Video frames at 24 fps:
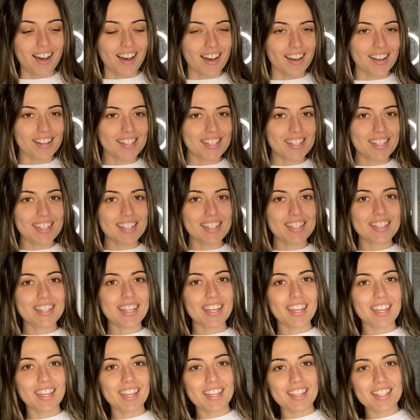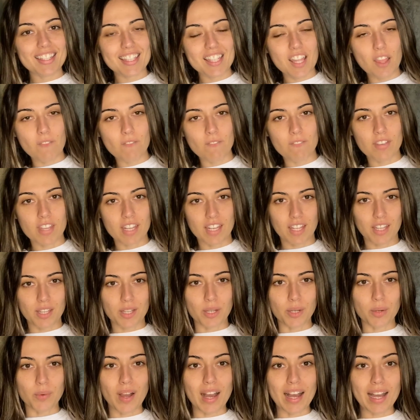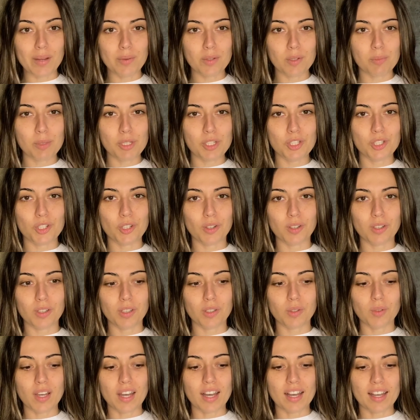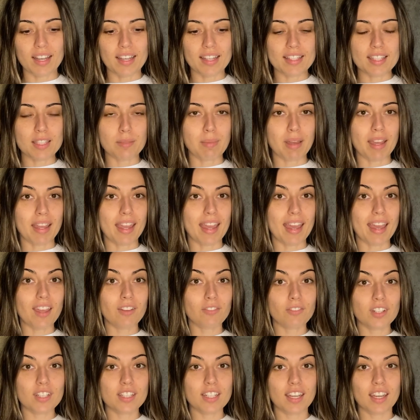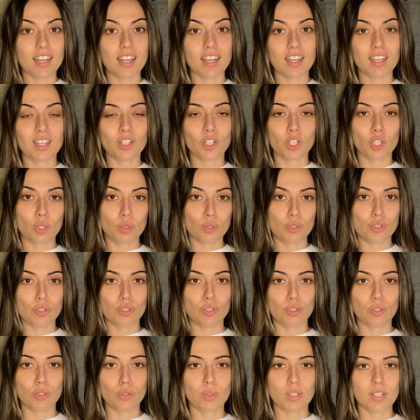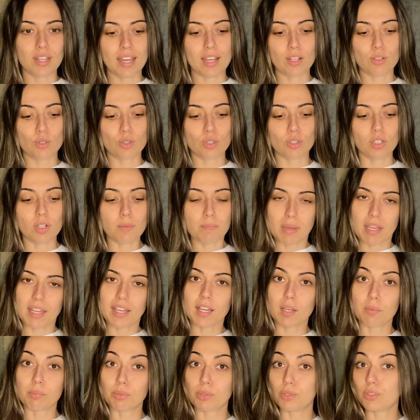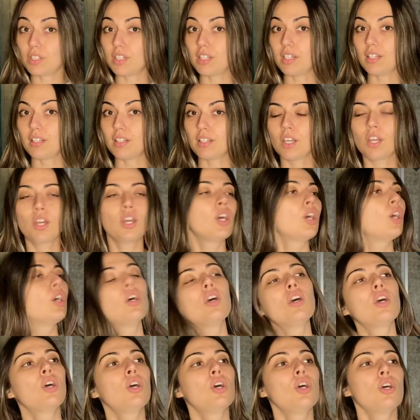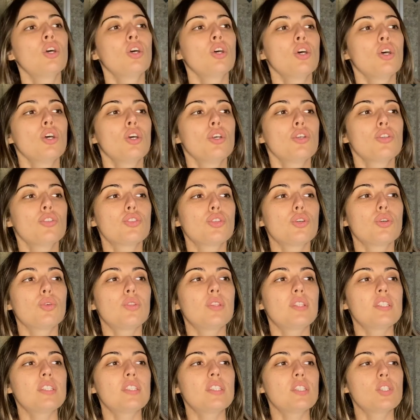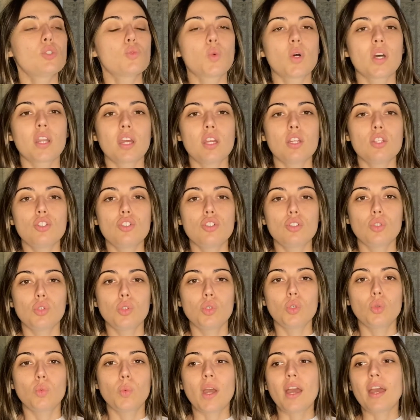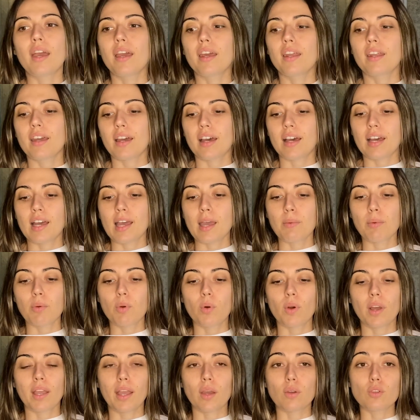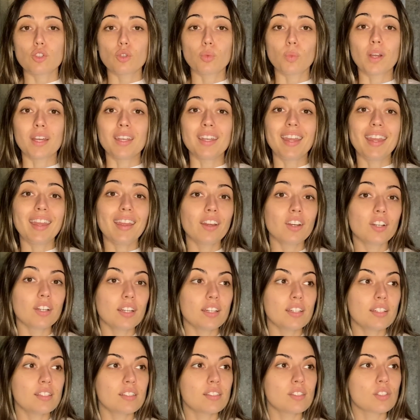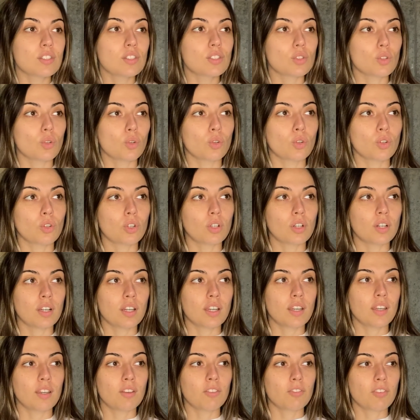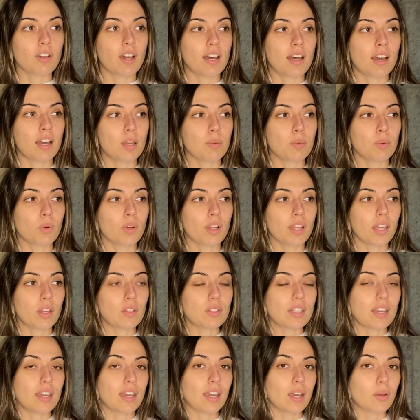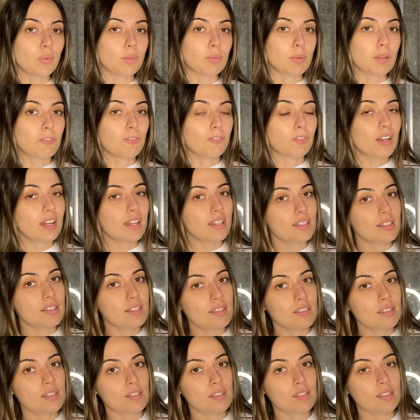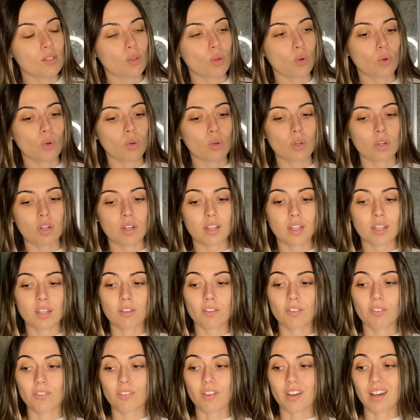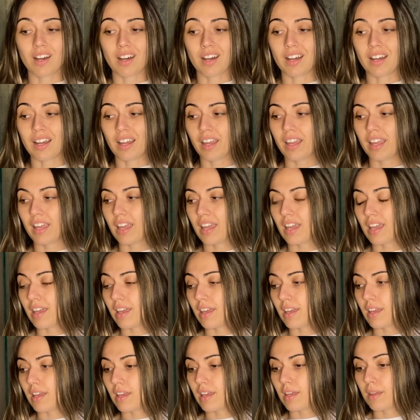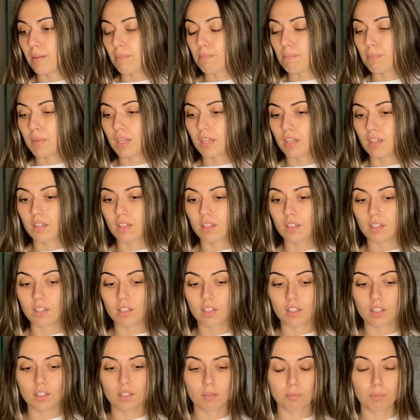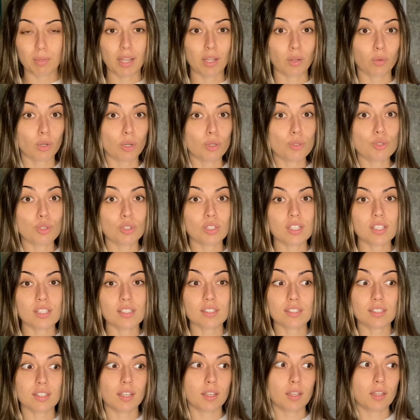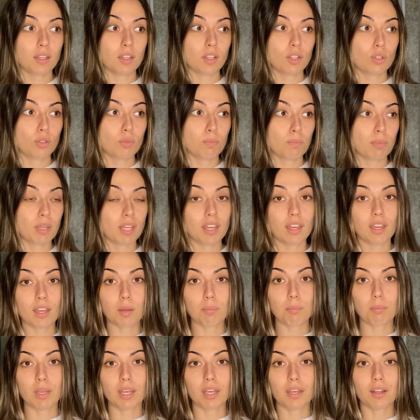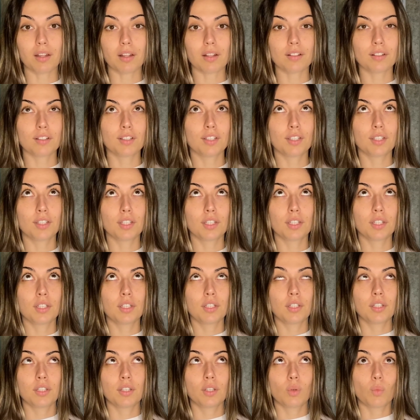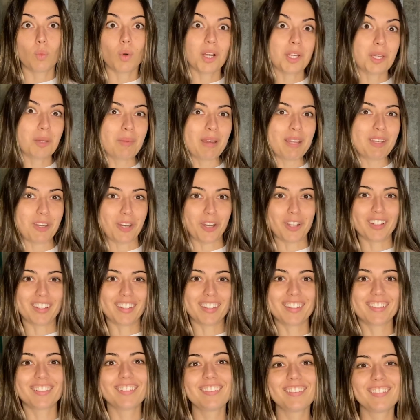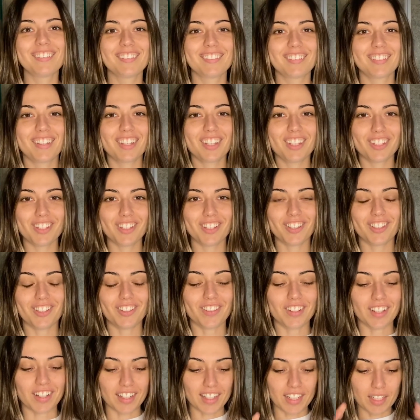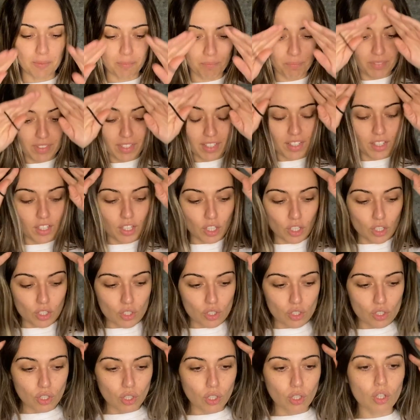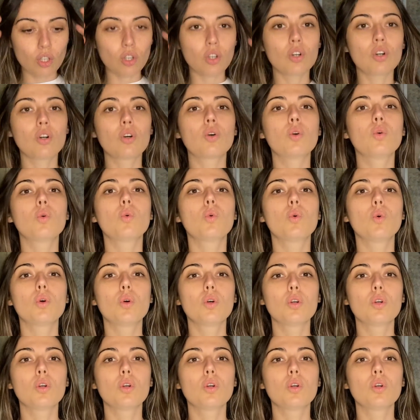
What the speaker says: On today's video, I will be showing you guys my everyday go-to natural makeup routine. So this is what I do when I'm going out to run errands, or if I'm going out to hang out with my friends, or if I am buying groceries, picking up mail, walking my dog. You got it. So